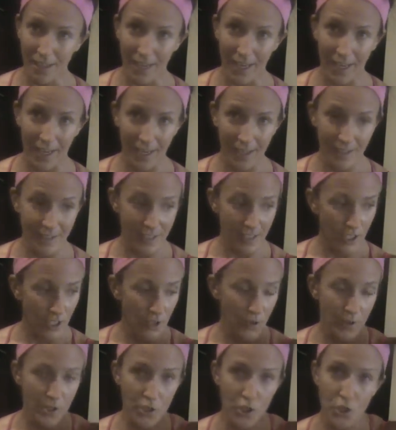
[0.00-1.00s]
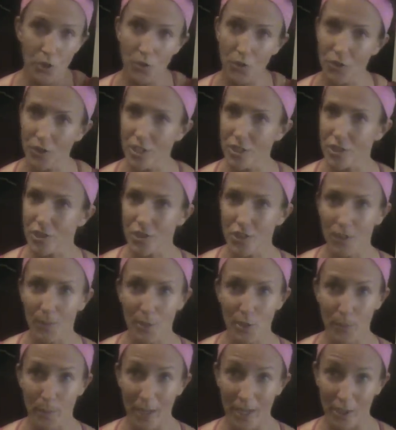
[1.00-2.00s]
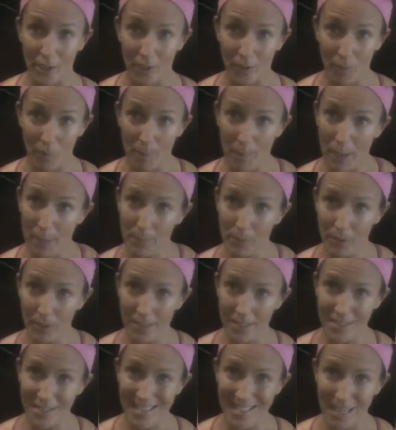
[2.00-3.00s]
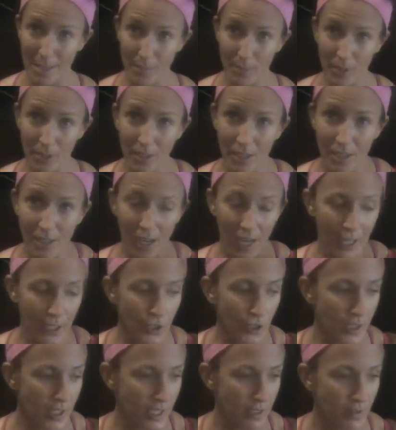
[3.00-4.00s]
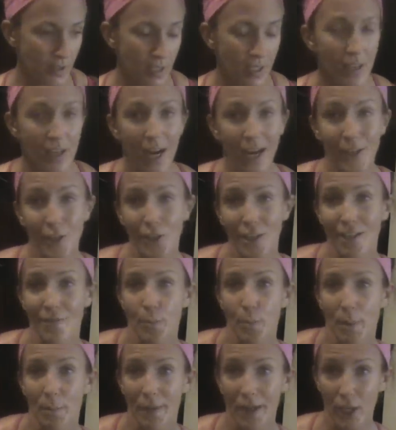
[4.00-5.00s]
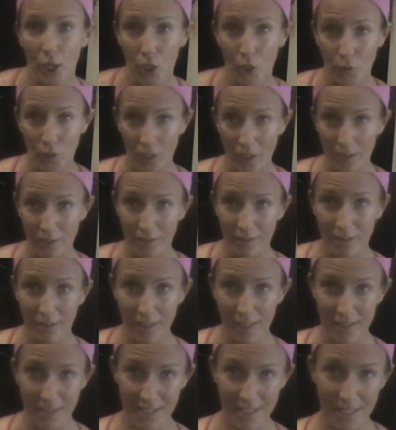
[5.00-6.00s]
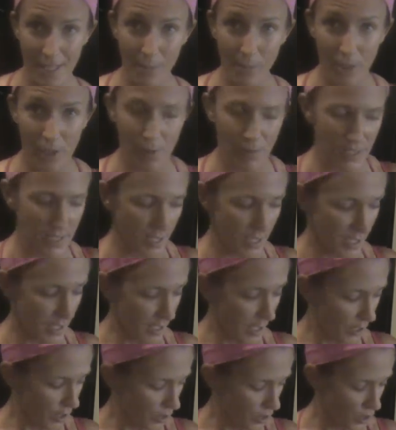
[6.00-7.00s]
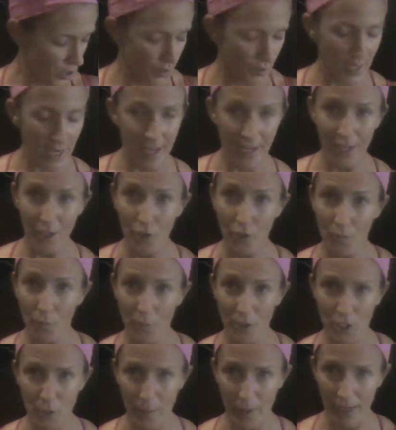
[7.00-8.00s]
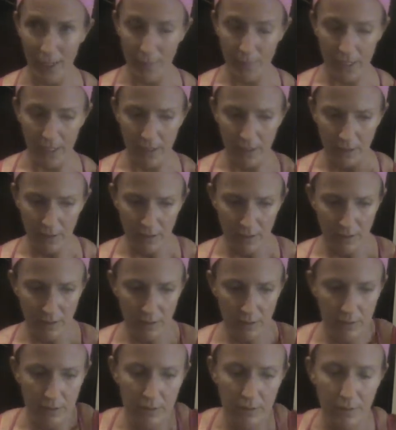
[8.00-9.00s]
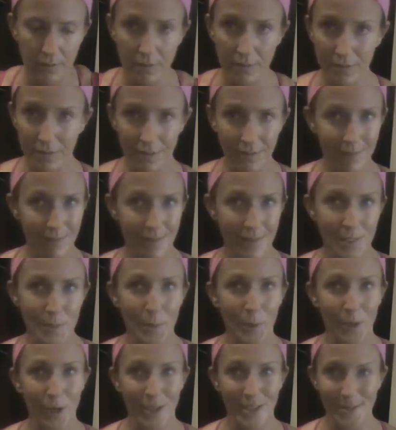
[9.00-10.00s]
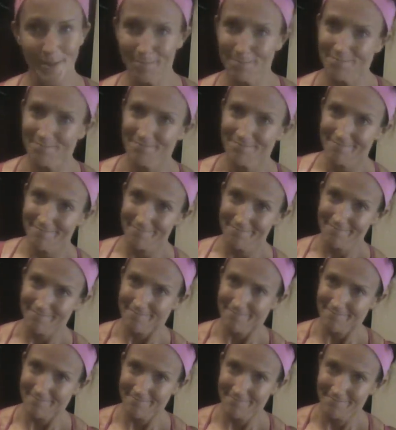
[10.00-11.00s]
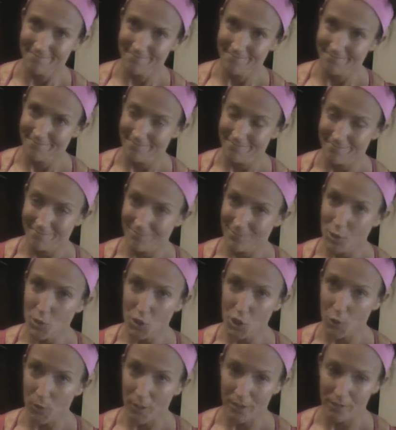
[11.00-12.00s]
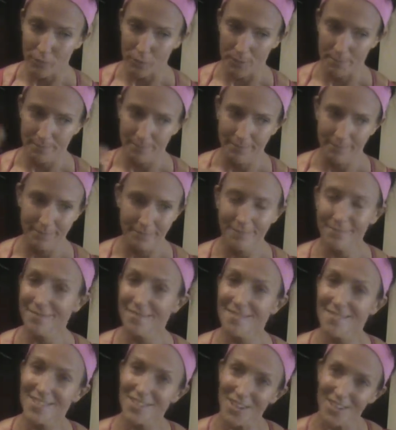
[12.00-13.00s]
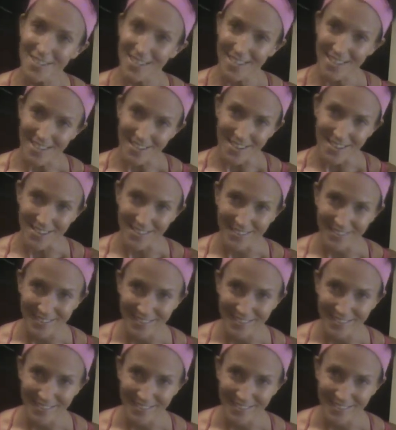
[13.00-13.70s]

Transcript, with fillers: and you know this shoulder is so much better. Remember in December I couldn't even I couldn't even put my coat on. In December I was like I couldn't do that. I couldn't reach behind me. It's pretty awesome. Use correct one. Talk to you guys later.